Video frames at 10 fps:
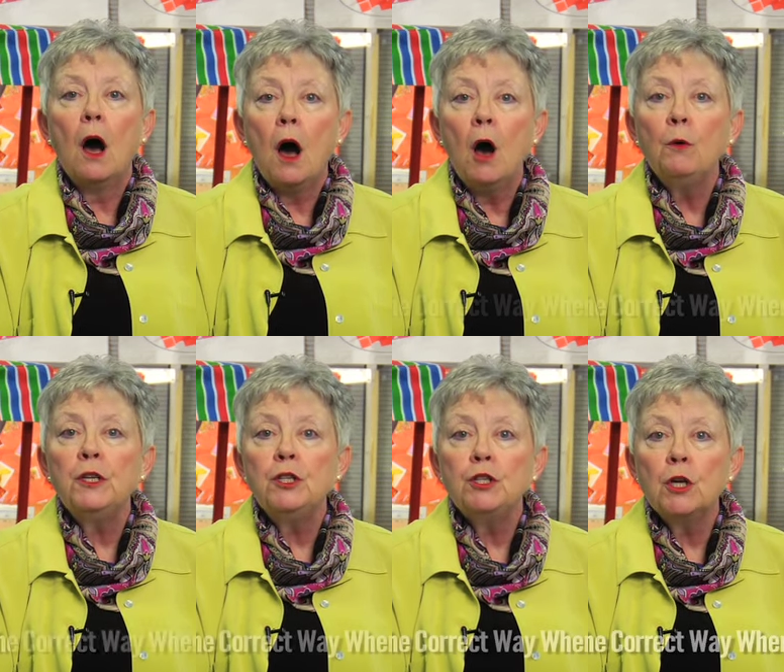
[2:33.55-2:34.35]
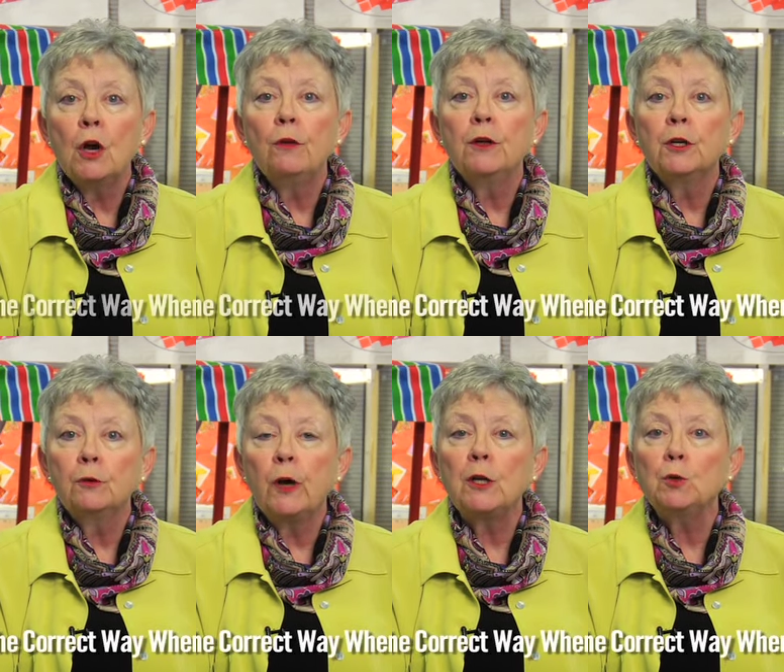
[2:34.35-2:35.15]
Always show the
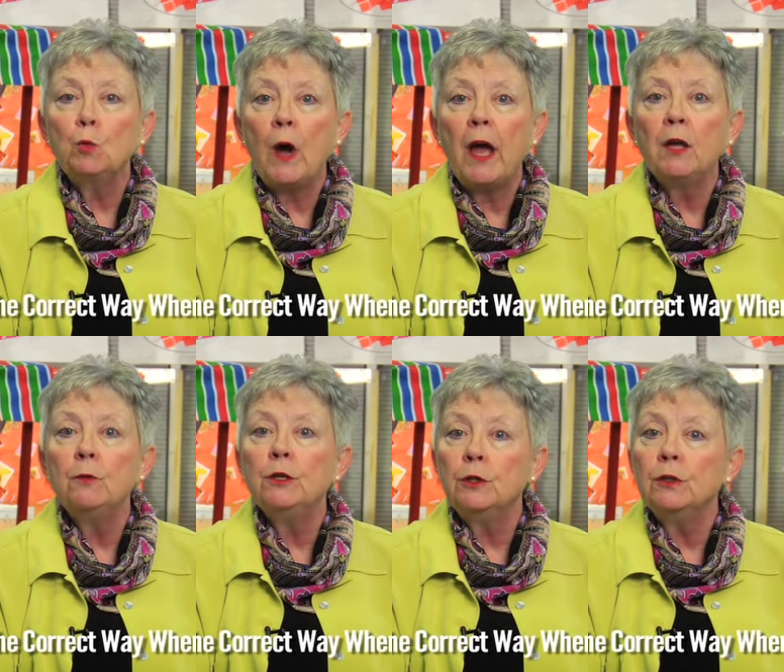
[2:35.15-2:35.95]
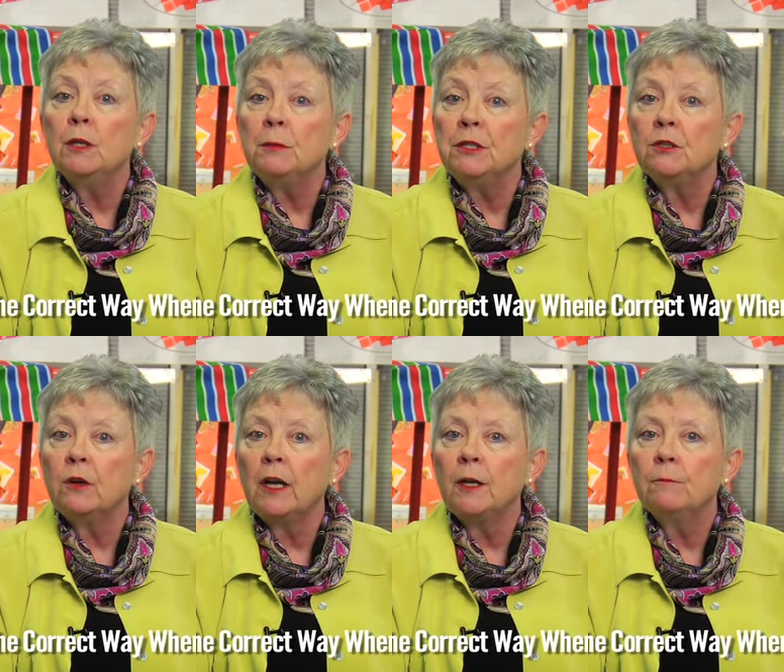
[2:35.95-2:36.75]
correct way when you're
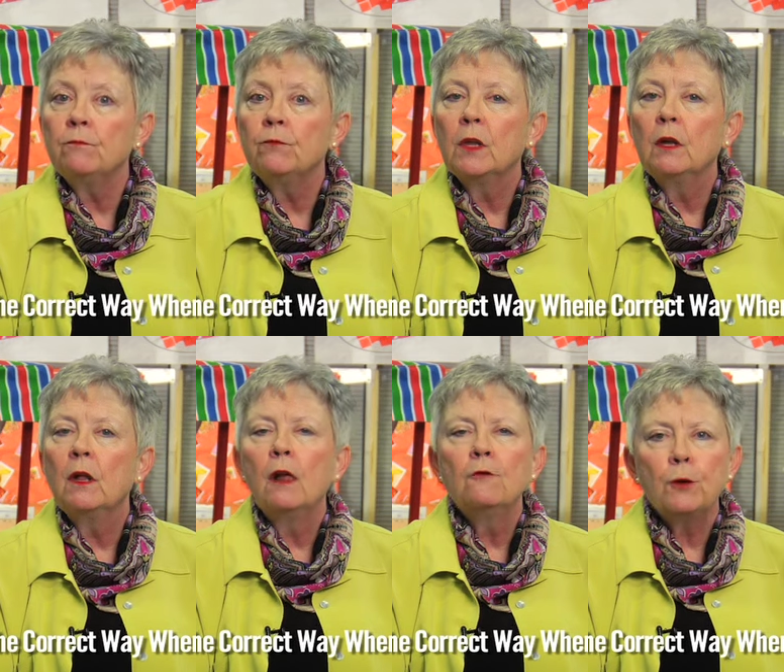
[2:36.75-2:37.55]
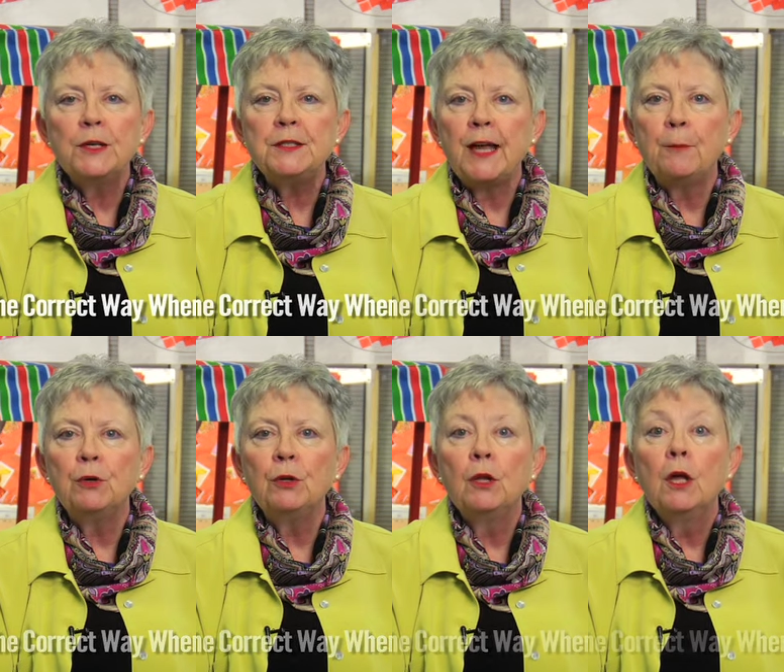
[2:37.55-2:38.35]
demonstrating. For
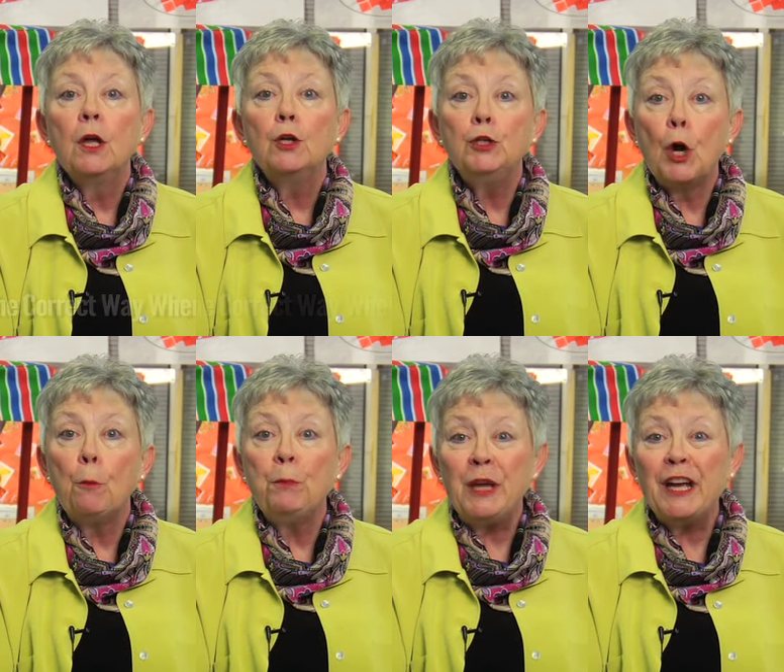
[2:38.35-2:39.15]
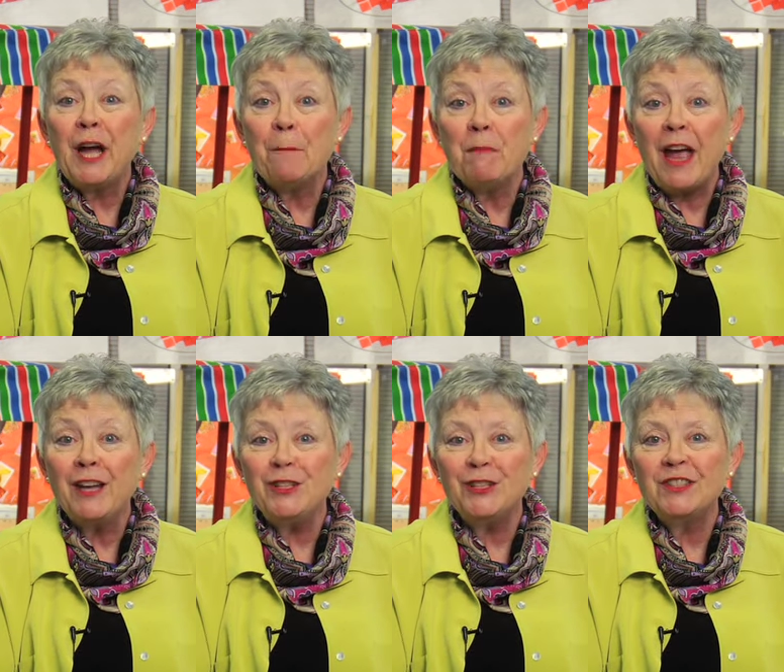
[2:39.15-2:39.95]
example, don't pick up
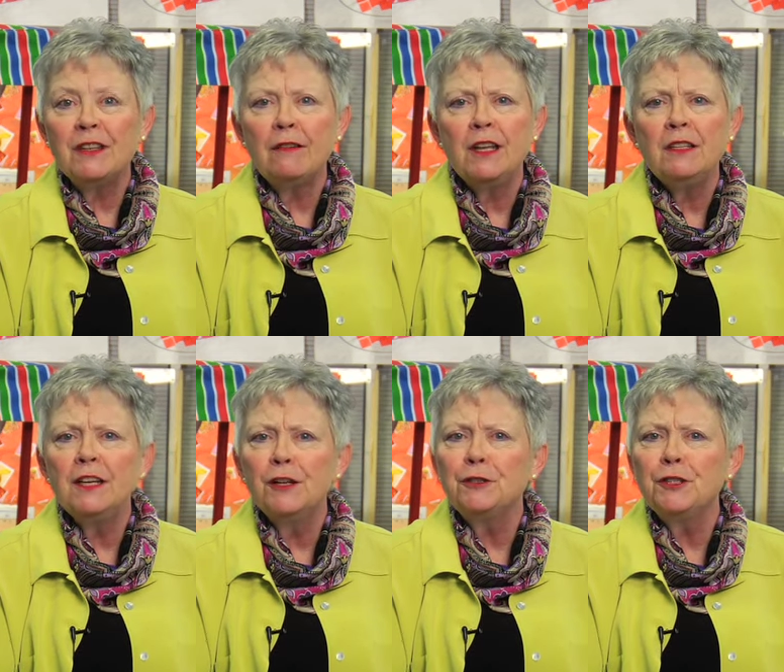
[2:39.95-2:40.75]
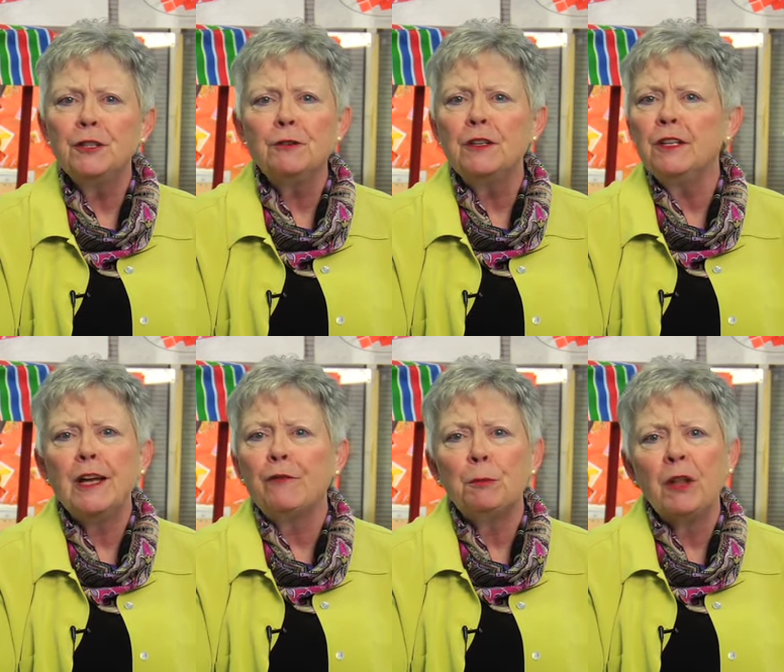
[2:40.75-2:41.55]
matches, then tell children to
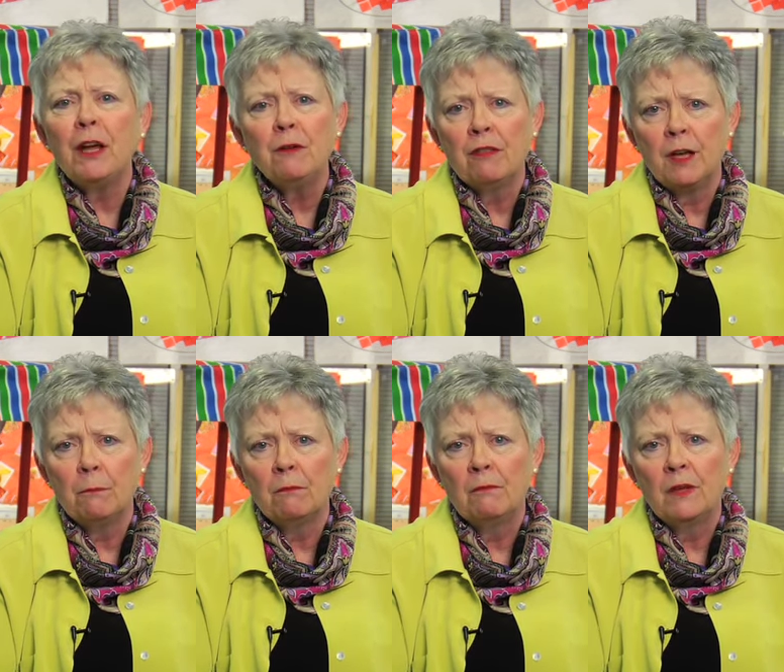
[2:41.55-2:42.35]
never play with them.